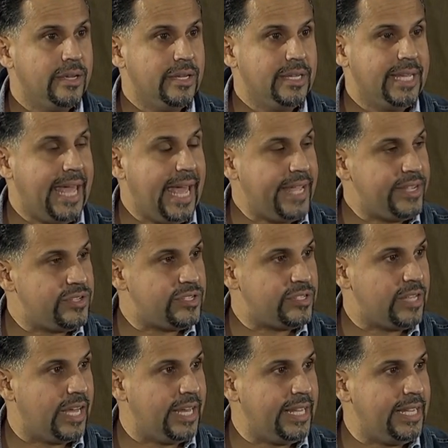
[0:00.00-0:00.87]
case
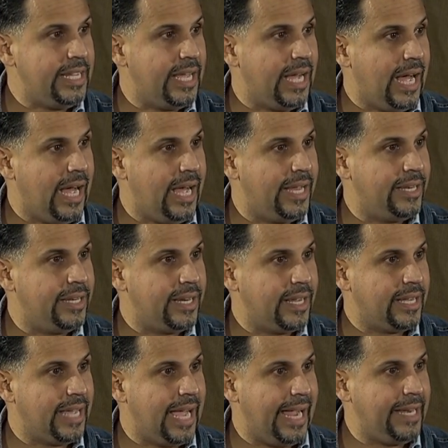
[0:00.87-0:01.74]
study on a
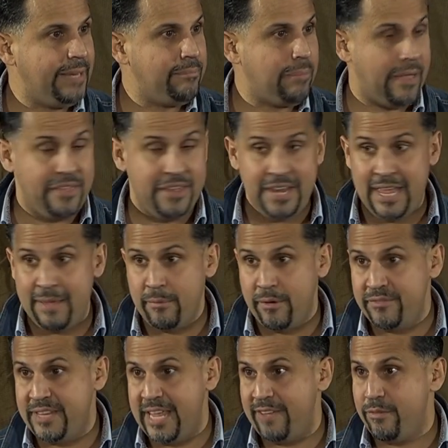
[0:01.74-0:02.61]
guy by the name
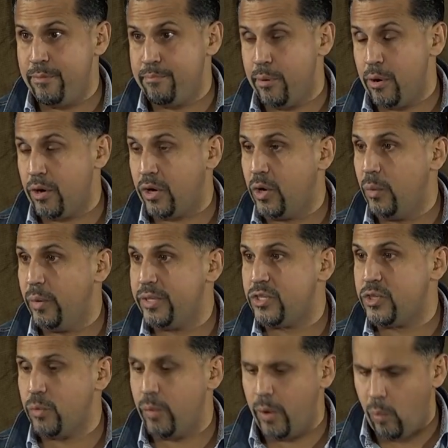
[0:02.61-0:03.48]
of David
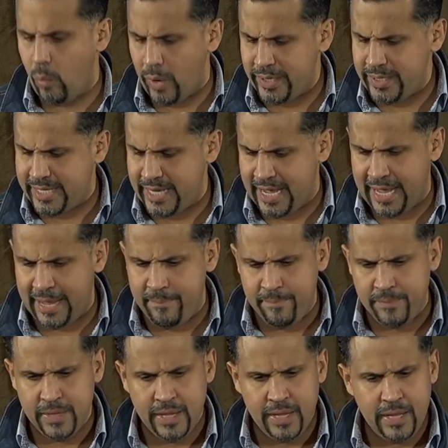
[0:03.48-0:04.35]
Berkowitz, who at one
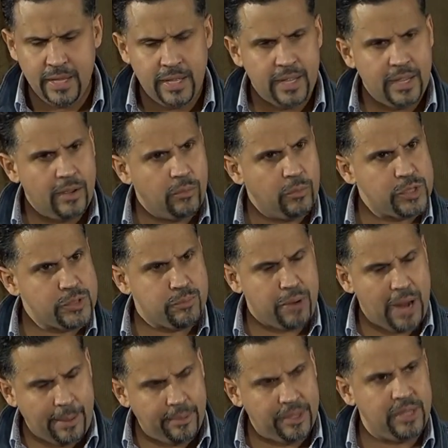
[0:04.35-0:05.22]
time was
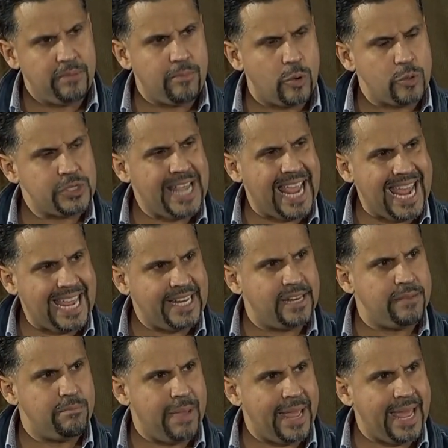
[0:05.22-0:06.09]
probably the most
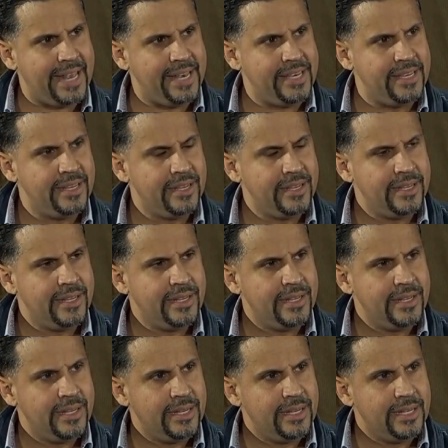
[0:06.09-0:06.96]
hated man
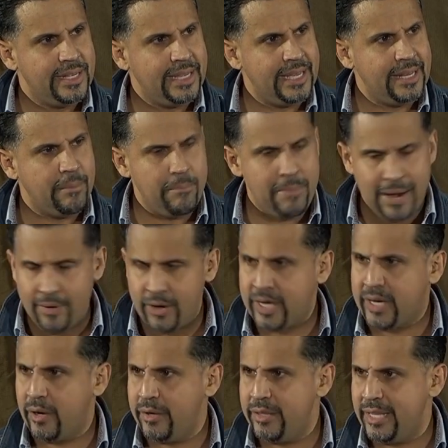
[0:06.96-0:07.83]
in
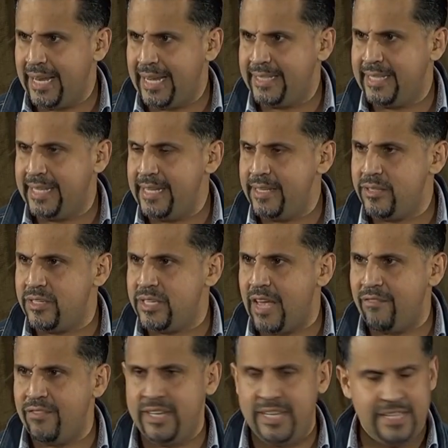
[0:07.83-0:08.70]
America in the
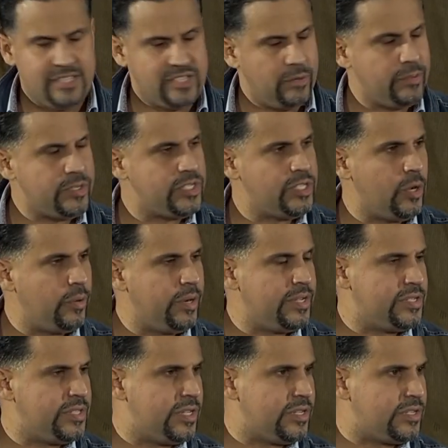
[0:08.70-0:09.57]
1970s. He was known
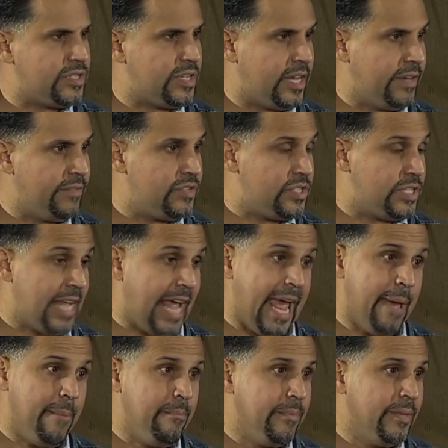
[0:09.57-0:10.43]
as the son of
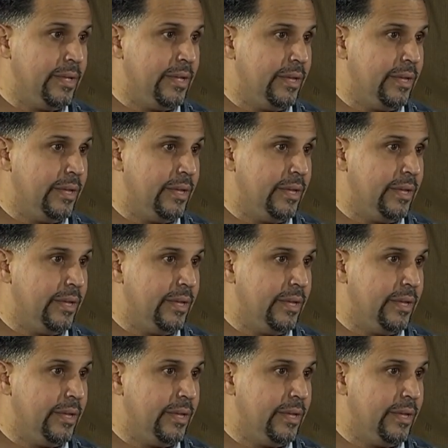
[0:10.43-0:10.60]
Sam.